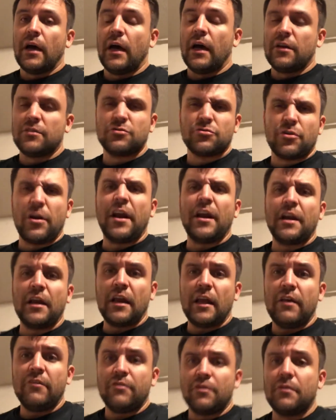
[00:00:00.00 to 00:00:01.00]
straining
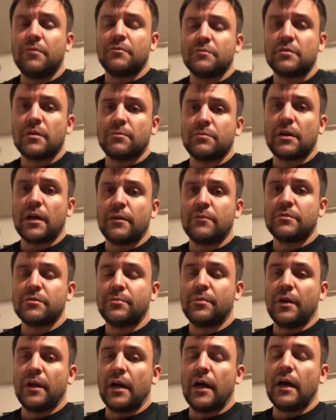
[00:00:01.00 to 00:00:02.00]
even sometimes,
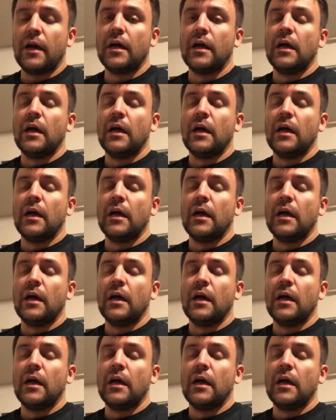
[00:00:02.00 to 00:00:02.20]
but